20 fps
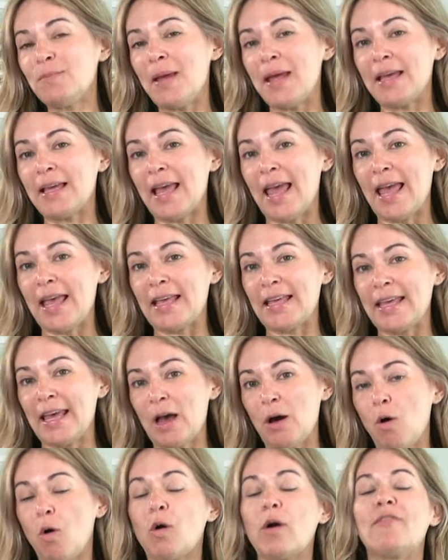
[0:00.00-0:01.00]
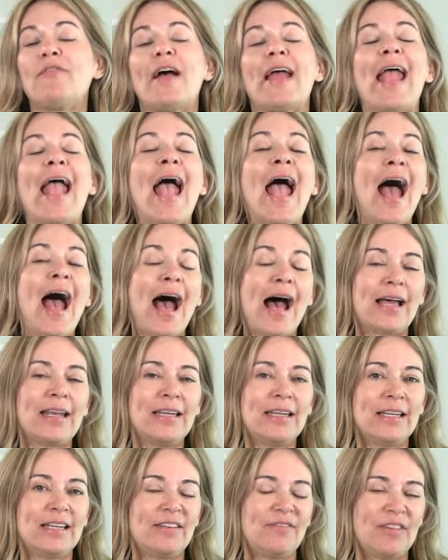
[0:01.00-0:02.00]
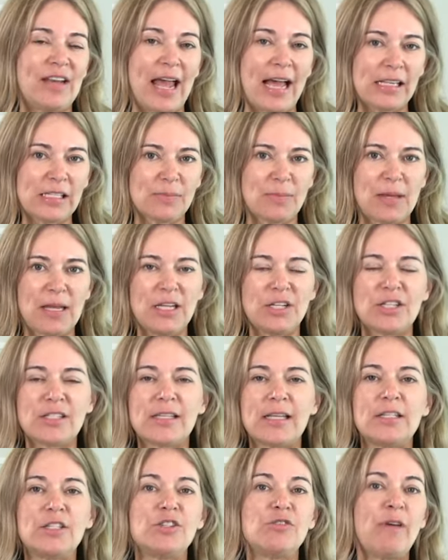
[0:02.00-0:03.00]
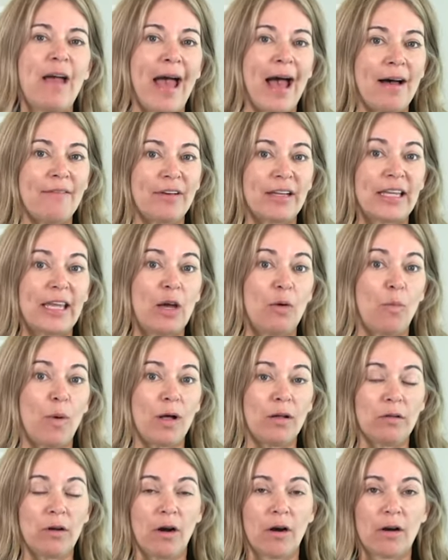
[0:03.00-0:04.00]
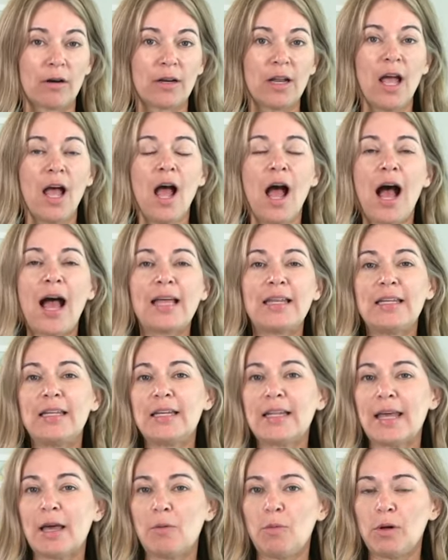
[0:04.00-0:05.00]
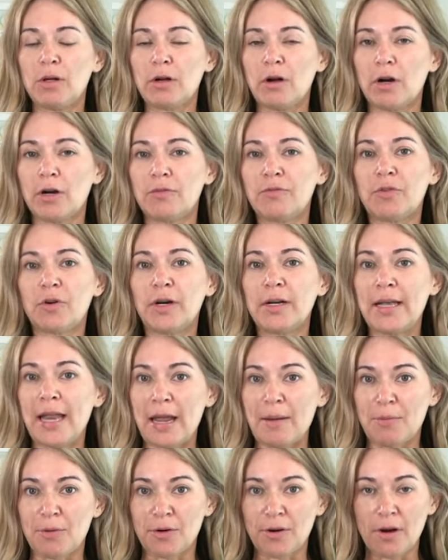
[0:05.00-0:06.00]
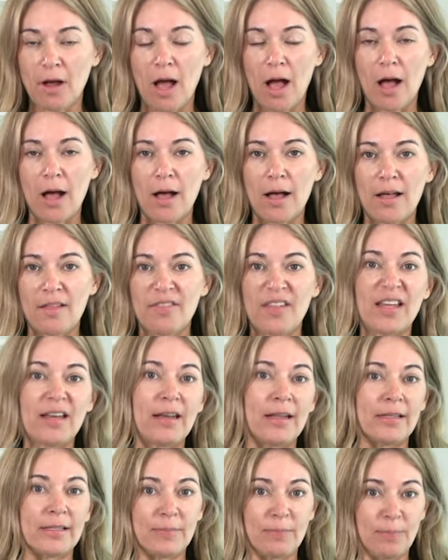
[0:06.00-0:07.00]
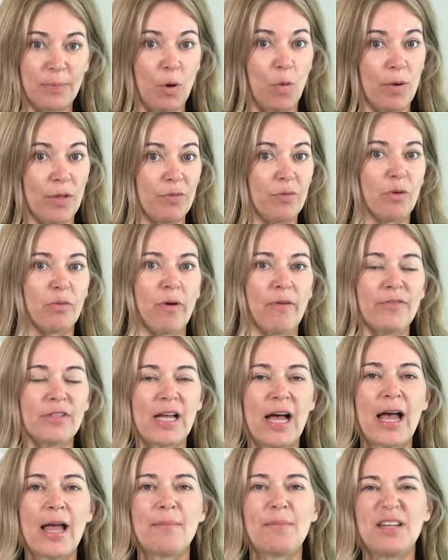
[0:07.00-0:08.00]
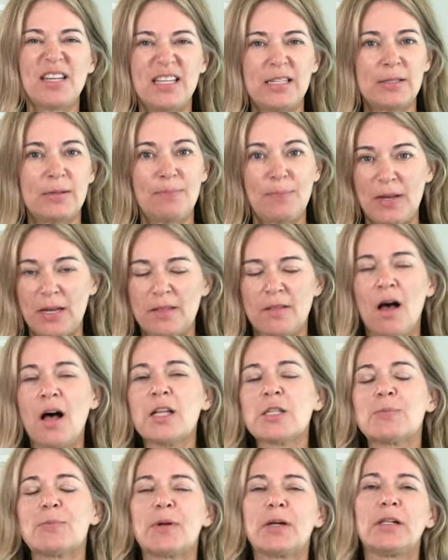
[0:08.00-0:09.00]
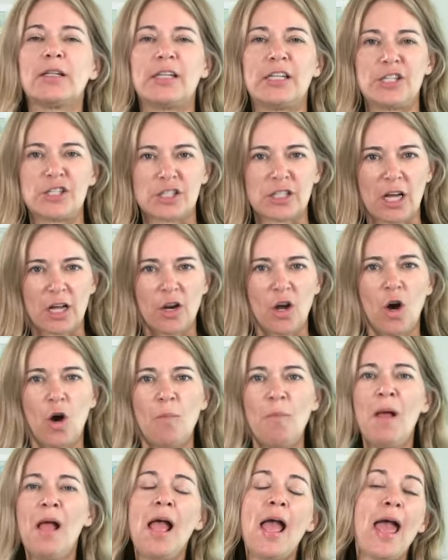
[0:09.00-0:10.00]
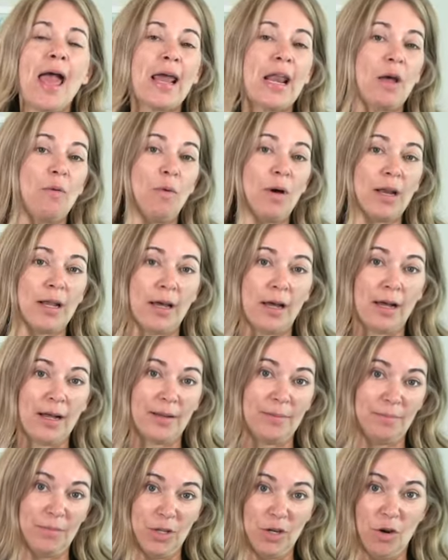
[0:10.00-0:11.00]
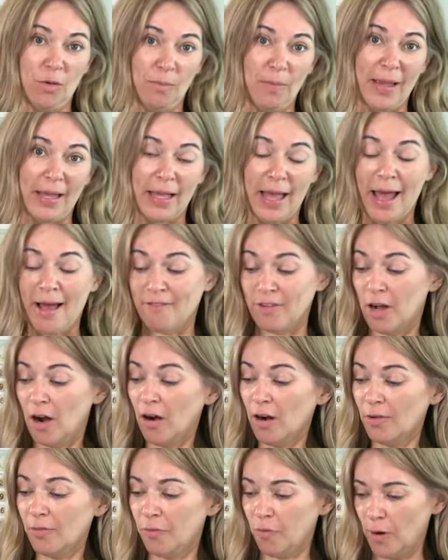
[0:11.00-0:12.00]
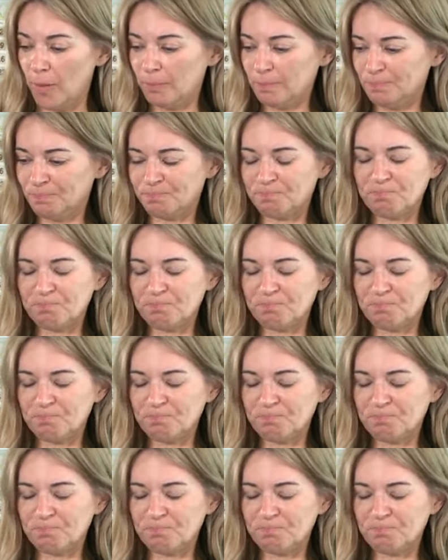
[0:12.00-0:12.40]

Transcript: make a get, or if I had, he didn't even ask me, he just said, do you have a get well card? I need a get well card for a neighbor uh, that is going through a rough time and he's been in the hospital and he just got home and I want to, um, you know, make have a card for him.